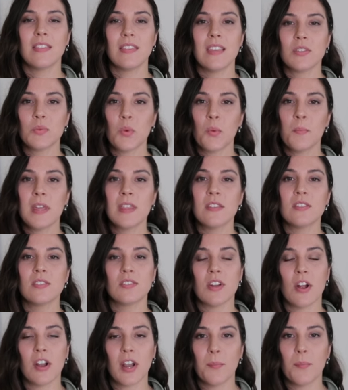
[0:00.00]
This will be the
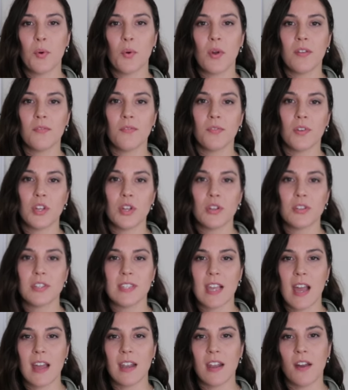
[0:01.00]
starting point for your
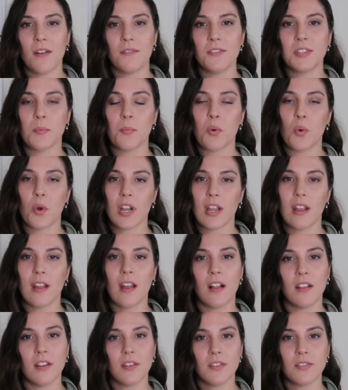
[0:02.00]
set of supporting
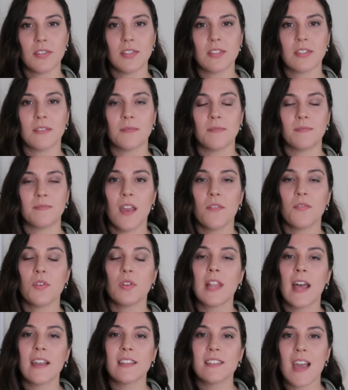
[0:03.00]
colors. If
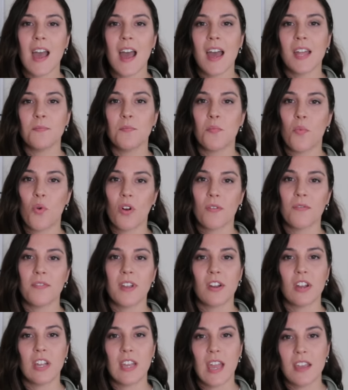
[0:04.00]
you'd like to add more
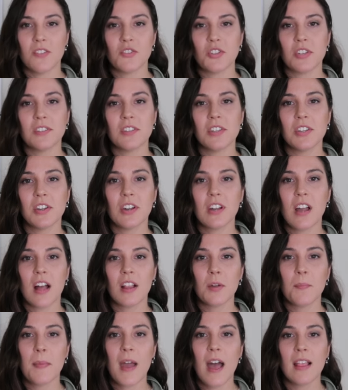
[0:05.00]
variation to your
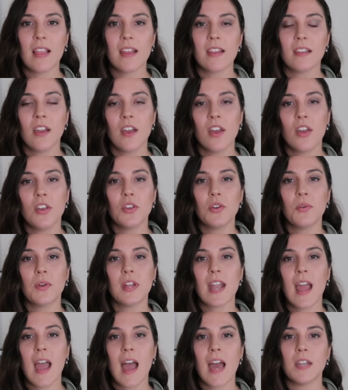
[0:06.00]
color palette, you
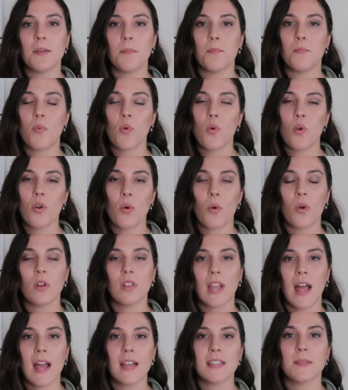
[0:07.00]
can add more or
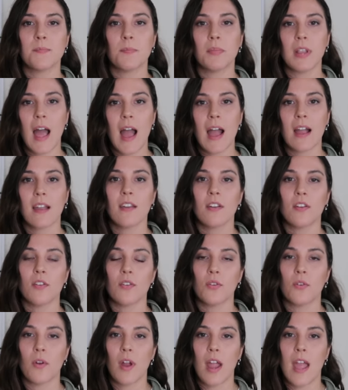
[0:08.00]
less black,
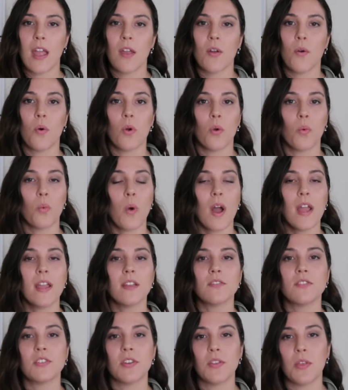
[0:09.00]
gray, or
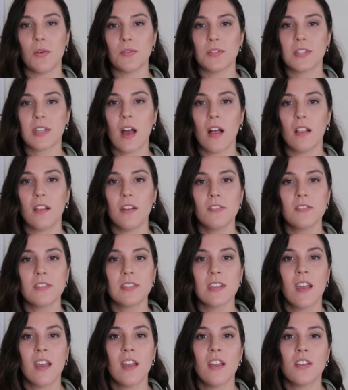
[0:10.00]
white to those colors
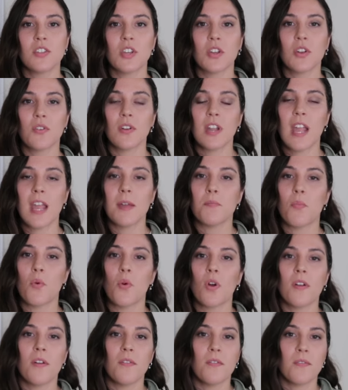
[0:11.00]
to create
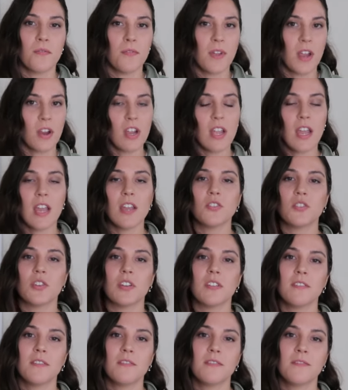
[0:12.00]
more
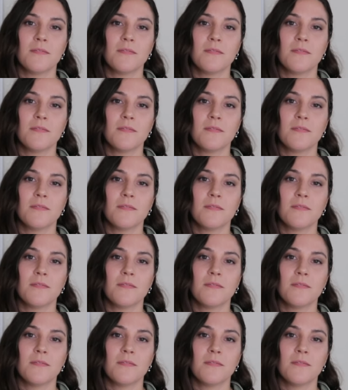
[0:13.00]
variation.